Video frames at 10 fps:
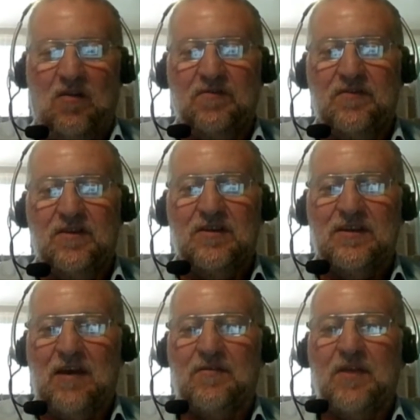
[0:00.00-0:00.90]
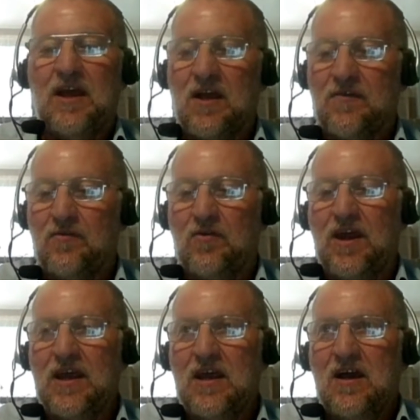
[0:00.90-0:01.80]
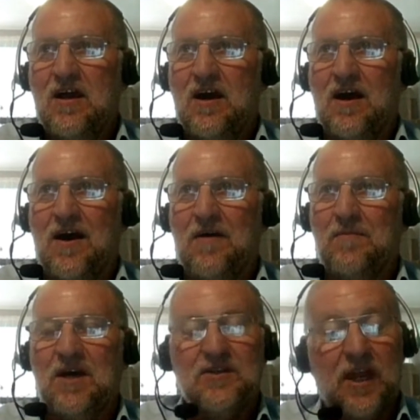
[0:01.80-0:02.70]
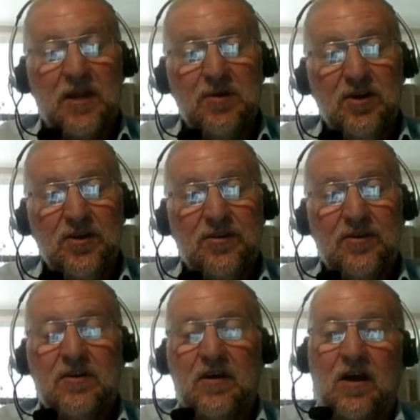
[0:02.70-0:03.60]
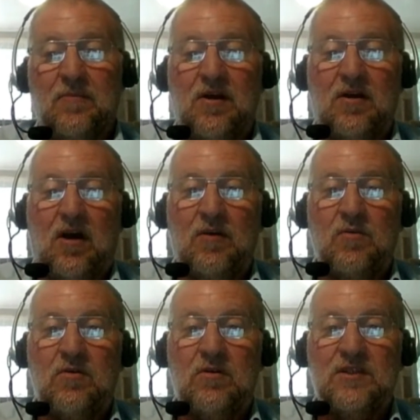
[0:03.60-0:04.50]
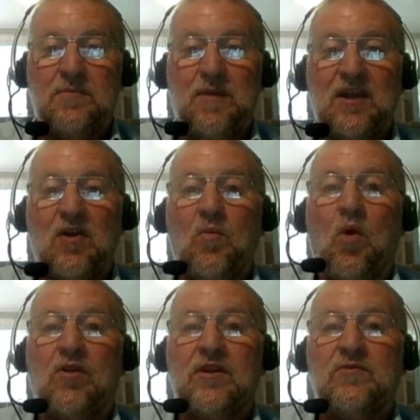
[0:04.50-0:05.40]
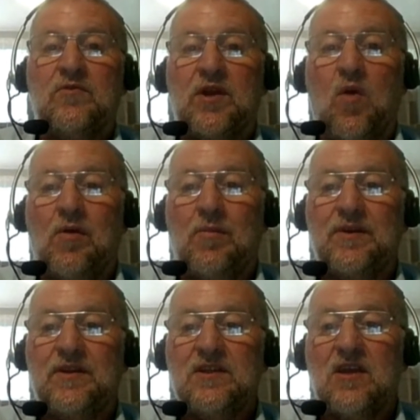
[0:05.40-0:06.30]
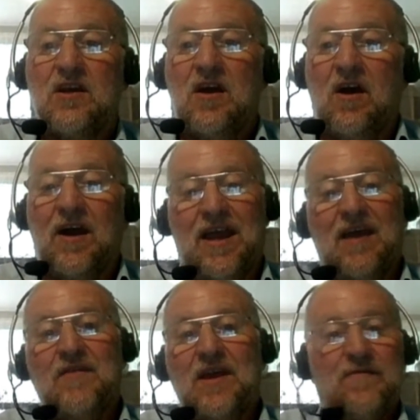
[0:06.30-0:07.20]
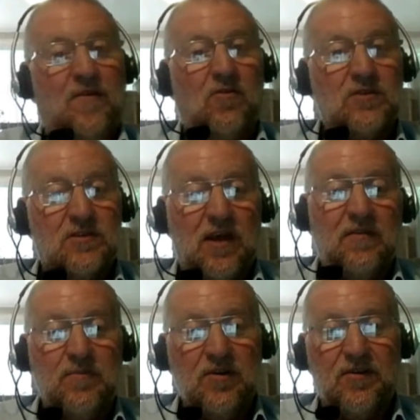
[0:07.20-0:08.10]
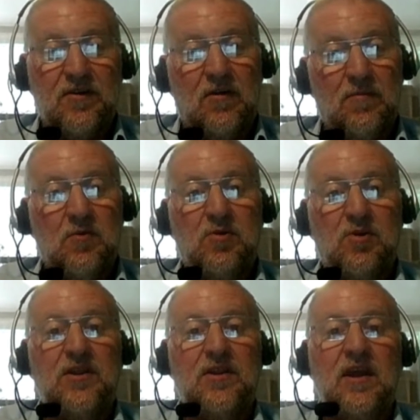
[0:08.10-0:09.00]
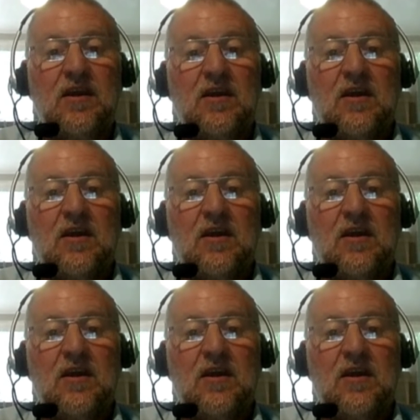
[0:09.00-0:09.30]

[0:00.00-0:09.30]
off. Now, if they ask for a date of birth, I will, depending on what the requirement is, I have a false date of birth that I will put in there.